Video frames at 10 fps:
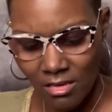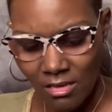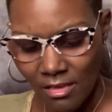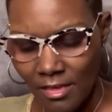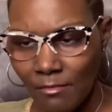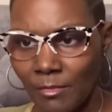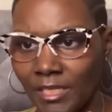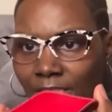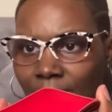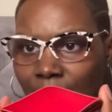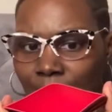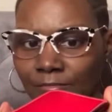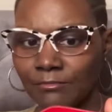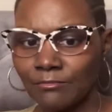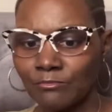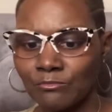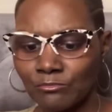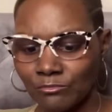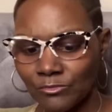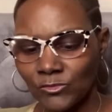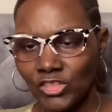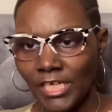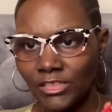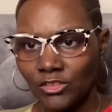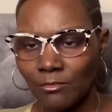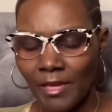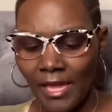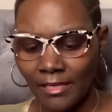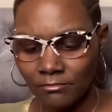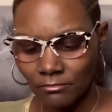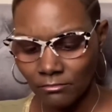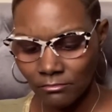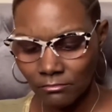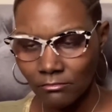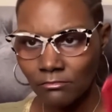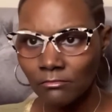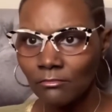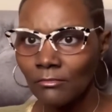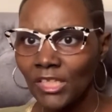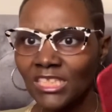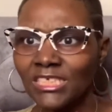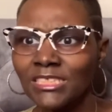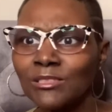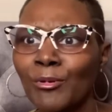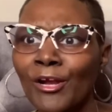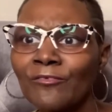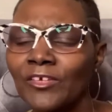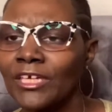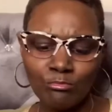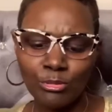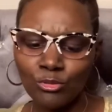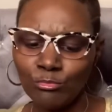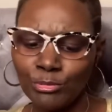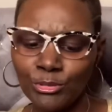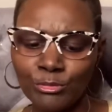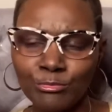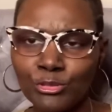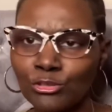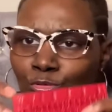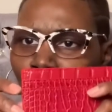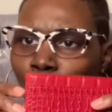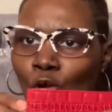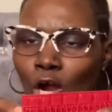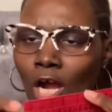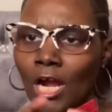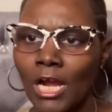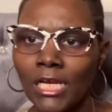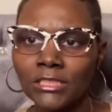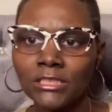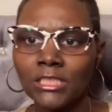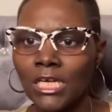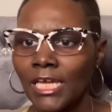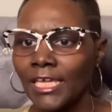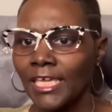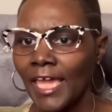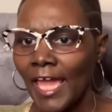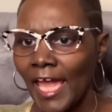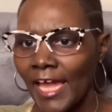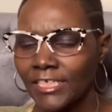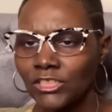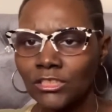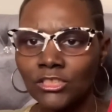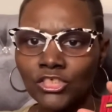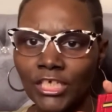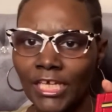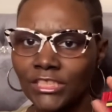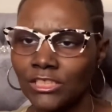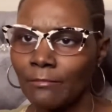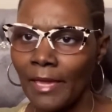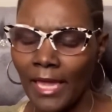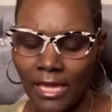And money, change on the back. This is perfect. Boom, boom, two little cards, cash, change in the back.